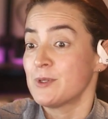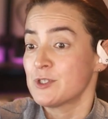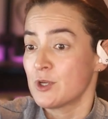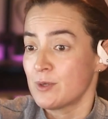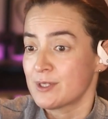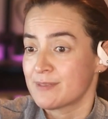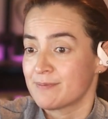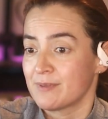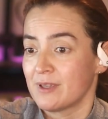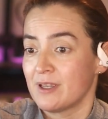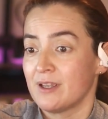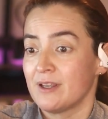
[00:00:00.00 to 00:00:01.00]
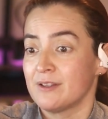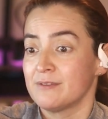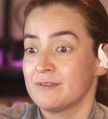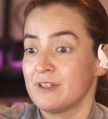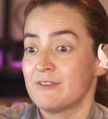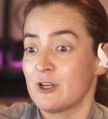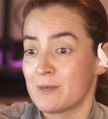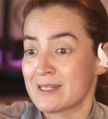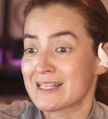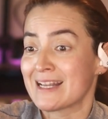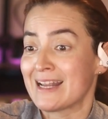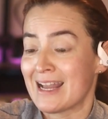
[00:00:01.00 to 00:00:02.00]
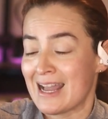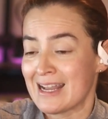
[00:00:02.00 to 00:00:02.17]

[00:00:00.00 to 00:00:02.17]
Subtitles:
open source, and developers can